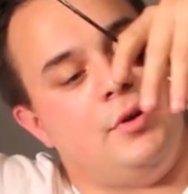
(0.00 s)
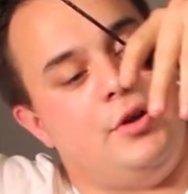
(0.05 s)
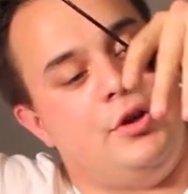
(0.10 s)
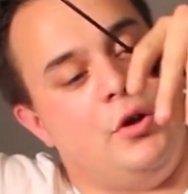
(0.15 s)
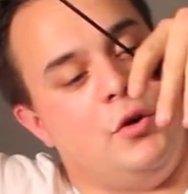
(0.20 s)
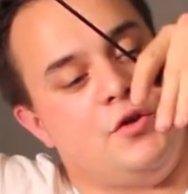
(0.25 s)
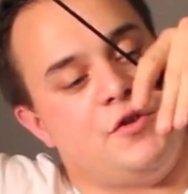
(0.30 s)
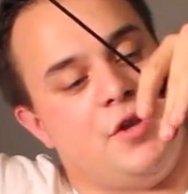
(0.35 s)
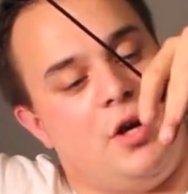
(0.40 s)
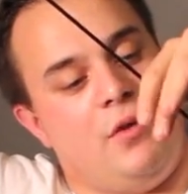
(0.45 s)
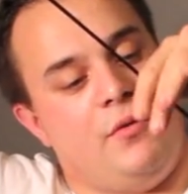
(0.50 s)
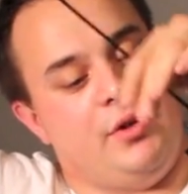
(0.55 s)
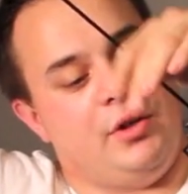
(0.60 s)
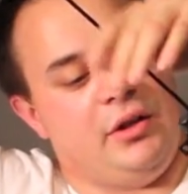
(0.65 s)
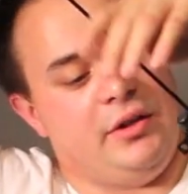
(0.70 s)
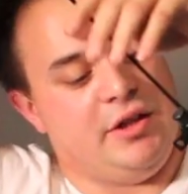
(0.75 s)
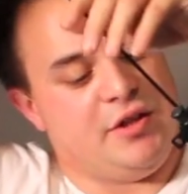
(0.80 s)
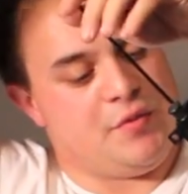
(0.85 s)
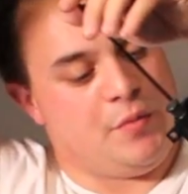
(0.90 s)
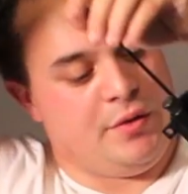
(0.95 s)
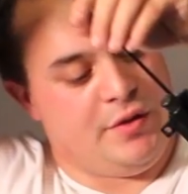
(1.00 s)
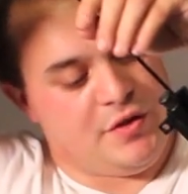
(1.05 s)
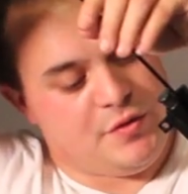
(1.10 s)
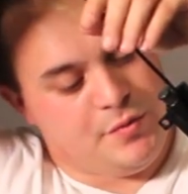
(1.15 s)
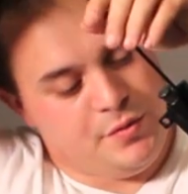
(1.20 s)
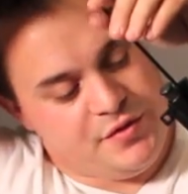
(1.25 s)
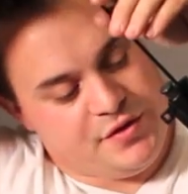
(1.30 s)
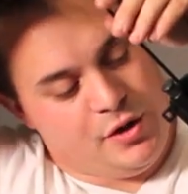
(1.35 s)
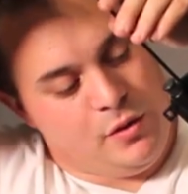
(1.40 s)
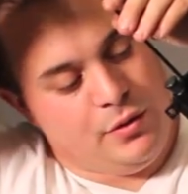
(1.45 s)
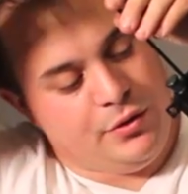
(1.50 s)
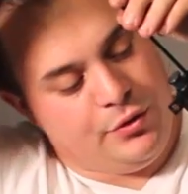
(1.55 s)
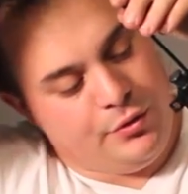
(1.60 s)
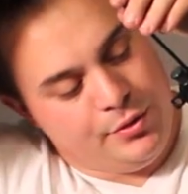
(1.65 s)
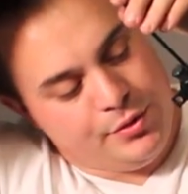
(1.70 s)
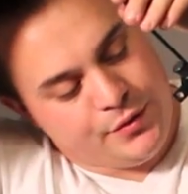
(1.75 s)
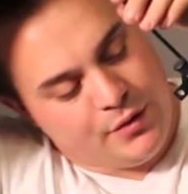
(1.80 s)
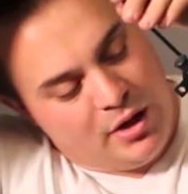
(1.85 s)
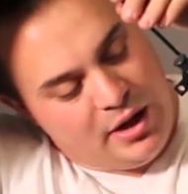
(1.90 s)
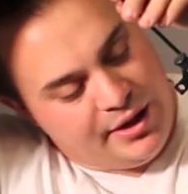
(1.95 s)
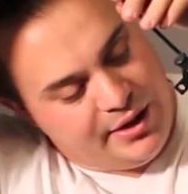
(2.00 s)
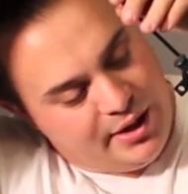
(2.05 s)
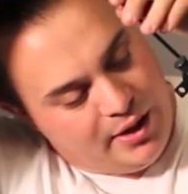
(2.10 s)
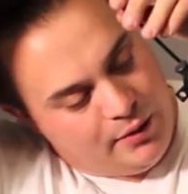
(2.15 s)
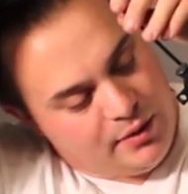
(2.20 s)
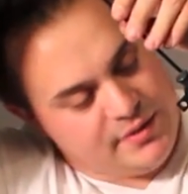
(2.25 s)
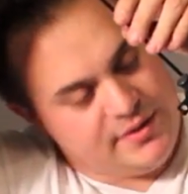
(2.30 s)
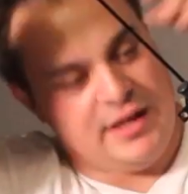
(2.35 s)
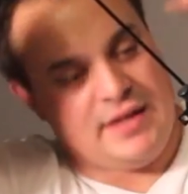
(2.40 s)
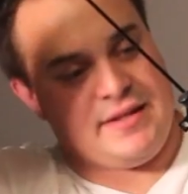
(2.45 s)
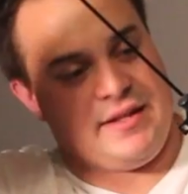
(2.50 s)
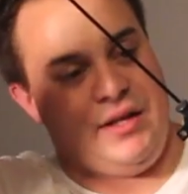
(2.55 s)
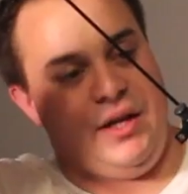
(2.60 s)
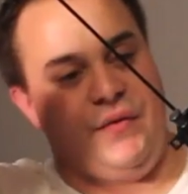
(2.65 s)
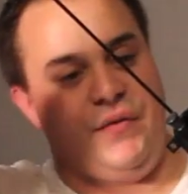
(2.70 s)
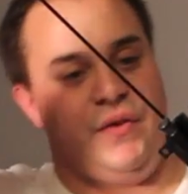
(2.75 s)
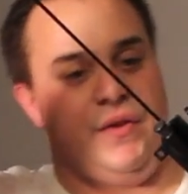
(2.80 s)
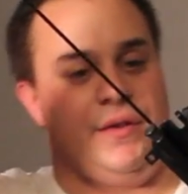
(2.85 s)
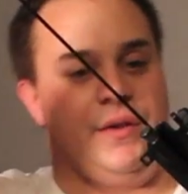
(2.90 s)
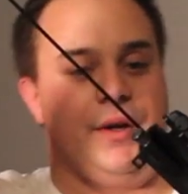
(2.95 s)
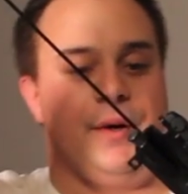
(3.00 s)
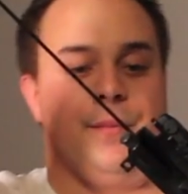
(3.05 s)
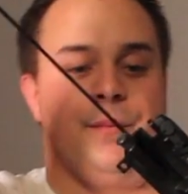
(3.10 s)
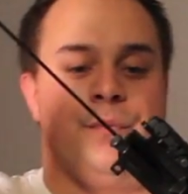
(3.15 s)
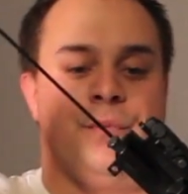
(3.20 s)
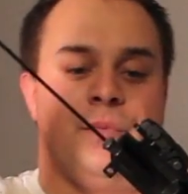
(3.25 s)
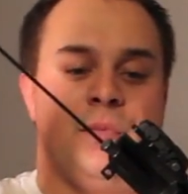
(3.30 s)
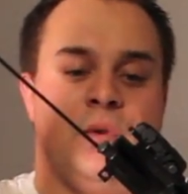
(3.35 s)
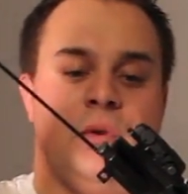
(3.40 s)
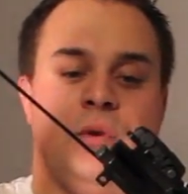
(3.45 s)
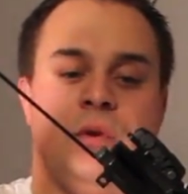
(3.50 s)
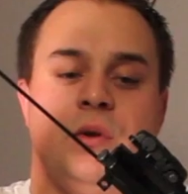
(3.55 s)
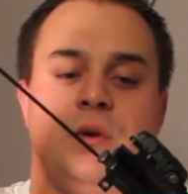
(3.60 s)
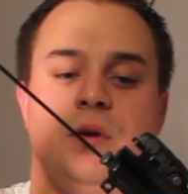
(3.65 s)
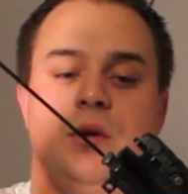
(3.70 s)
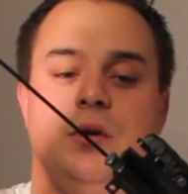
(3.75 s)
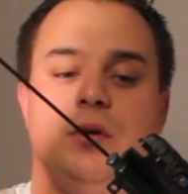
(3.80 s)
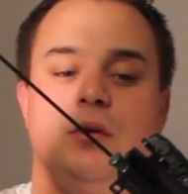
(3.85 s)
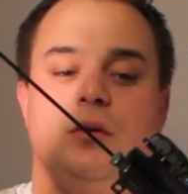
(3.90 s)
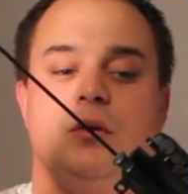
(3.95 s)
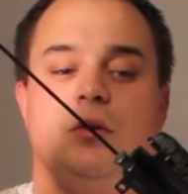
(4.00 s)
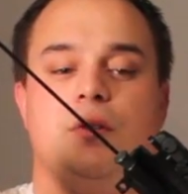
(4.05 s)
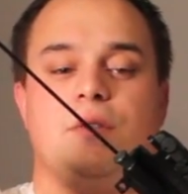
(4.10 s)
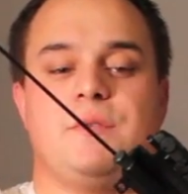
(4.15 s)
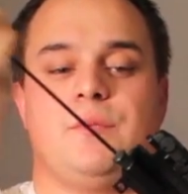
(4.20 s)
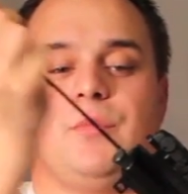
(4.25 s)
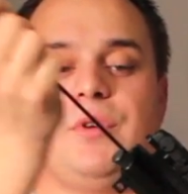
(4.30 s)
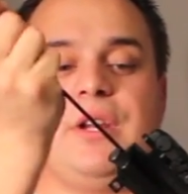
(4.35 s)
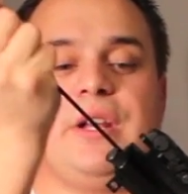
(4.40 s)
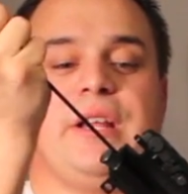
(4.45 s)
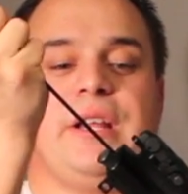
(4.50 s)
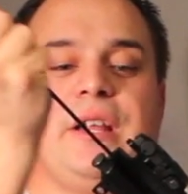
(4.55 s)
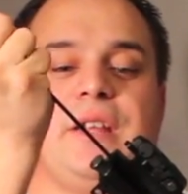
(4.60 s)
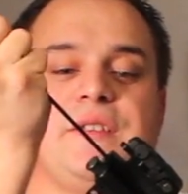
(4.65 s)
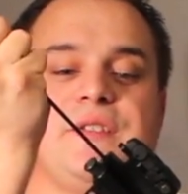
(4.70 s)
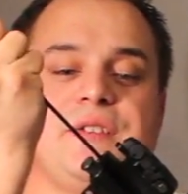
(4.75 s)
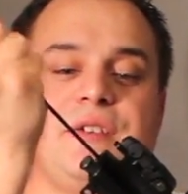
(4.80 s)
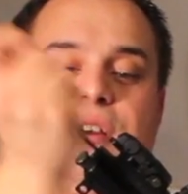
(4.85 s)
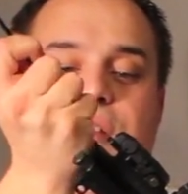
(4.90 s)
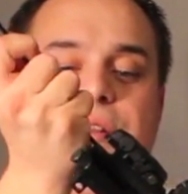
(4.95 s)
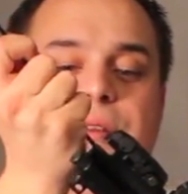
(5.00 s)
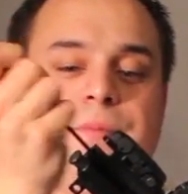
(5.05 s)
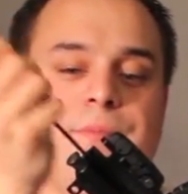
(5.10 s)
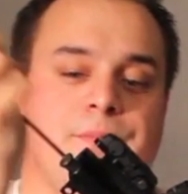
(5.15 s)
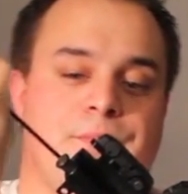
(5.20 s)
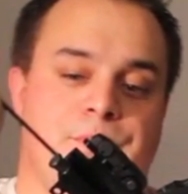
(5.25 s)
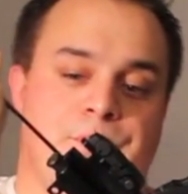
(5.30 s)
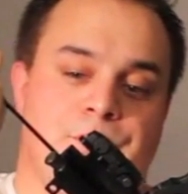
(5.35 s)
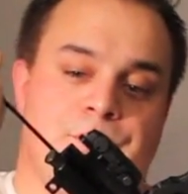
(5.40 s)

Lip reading: No solvent on this one. This one's going through dry now because it has enough in there. We're going to get it started.